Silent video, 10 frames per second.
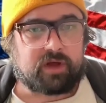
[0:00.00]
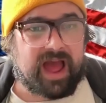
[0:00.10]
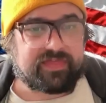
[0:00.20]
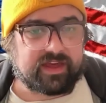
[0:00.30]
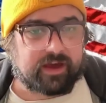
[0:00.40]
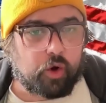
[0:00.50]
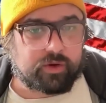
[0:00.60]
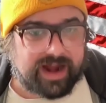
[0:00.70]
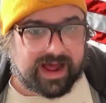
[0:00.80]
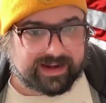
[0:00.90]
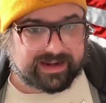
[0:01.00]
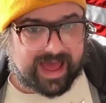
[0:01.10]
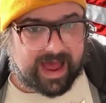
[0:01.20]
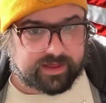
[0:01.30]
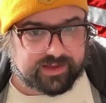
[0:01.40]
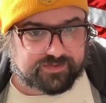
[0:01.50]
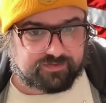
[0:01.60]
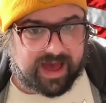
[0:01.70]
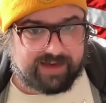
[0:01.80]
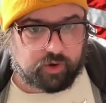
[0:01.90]
I think Okanogan County is
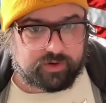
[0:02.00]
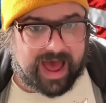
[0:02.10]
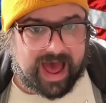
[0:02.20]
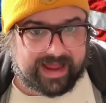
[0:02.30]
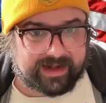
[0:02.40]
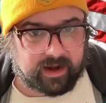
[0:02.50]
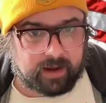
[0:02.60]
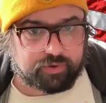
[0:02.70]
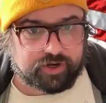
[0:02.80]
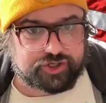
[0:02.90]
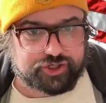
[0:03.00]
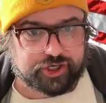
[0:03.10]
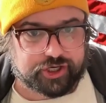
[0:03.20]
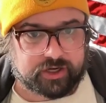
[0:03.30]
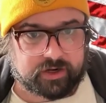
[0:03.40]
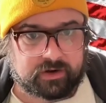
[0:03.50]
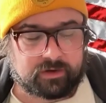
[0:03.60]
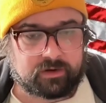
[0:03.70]
509. I'm pretty sure.